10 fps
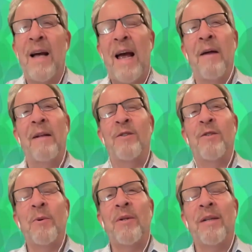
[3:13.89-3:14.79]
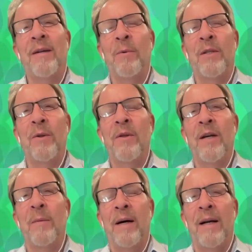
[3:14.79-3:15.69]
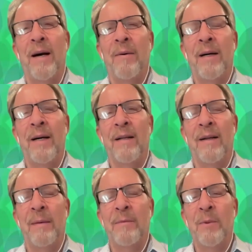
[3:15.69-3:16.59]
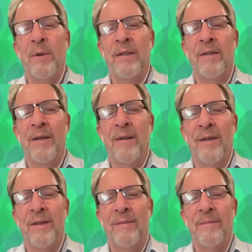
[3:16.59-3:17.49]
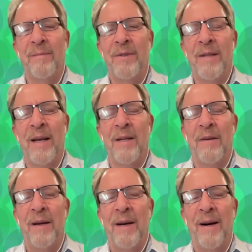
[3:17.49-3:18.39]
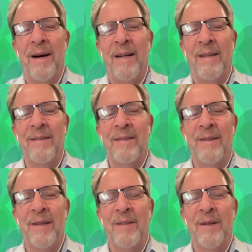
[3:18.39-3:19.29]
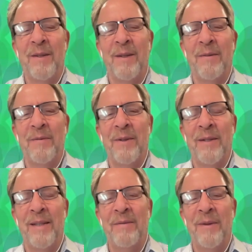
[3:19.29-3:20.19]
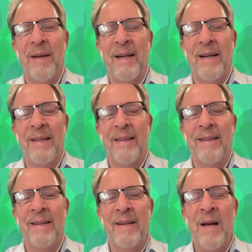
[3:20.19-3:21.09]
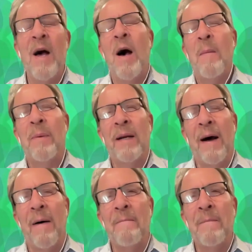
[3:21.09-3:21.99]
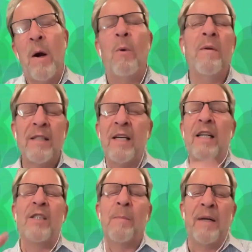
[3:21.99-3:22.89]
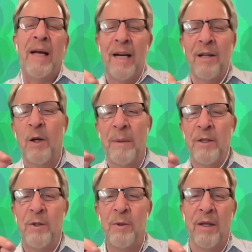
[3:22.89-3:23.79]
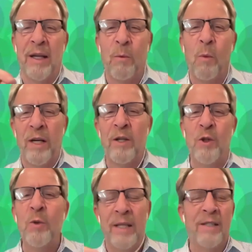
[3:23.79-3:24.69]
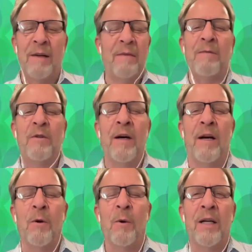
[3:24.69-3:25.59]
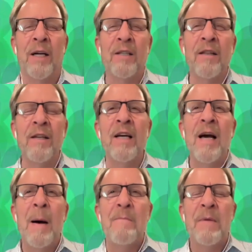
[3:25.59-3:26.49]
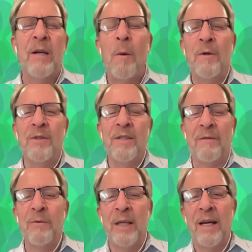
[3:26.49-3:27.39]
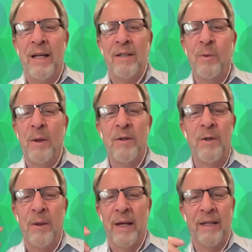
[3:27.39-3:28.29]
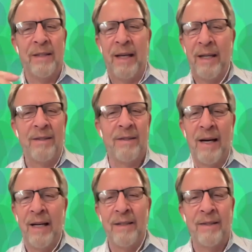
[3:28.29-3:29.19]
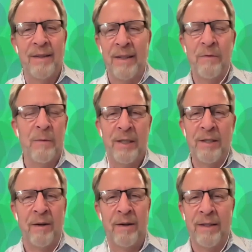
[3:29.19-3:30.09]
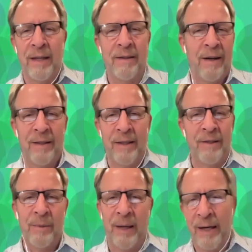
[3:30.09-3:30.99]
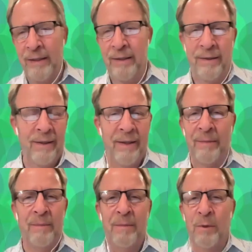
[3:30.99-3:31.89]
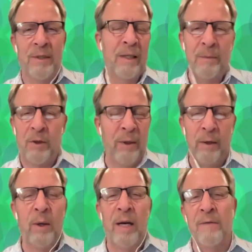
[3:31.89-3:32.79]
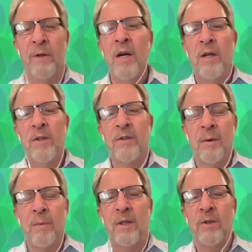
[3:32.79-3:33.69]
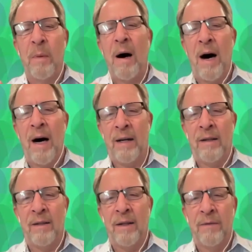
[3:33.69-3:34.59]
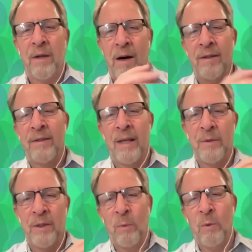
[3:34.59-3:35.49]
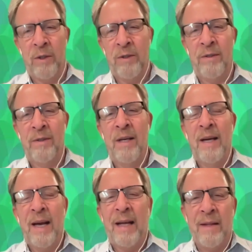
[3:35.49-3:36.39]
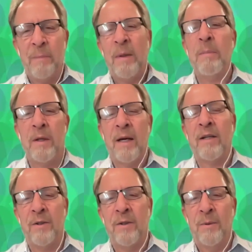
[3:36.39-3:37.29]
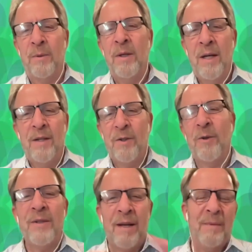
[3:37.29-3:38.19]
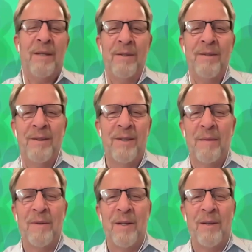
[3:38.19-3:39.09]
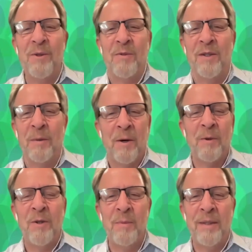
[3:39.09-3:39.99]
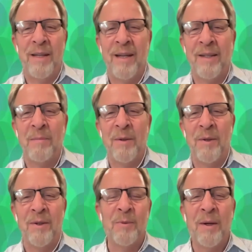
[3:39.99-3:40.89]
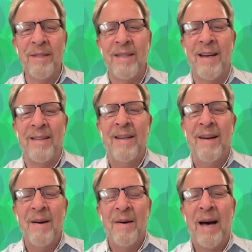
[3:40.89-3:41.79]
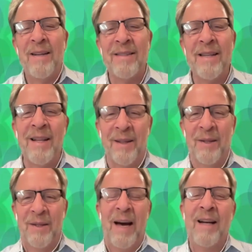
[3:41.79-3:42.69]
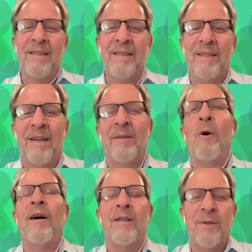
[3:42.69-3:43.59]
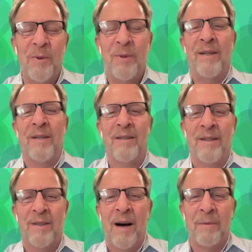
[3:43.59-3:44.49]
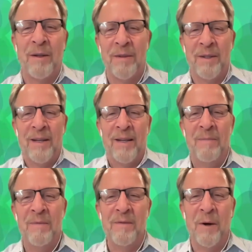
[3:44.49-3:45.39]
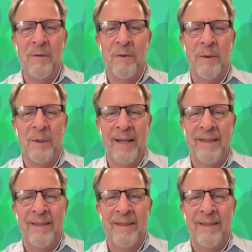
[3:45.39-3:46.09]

And it's so clear when you think about how LLMs work in the current state of AI, it's clear for the need for that kind of thing. But well, and that's kind of jumping ahead a little bit too to like what you do with this stuff after you've got it all organized. I think in almost every case, whether you're like a data scientist, an information architect, content strategist, a museum curator, whatever, you start with this pile of concepts and words, and then people like you turn them into something useful to both humans and computers. What's that? How does that look? Walk us through the top level overview of that.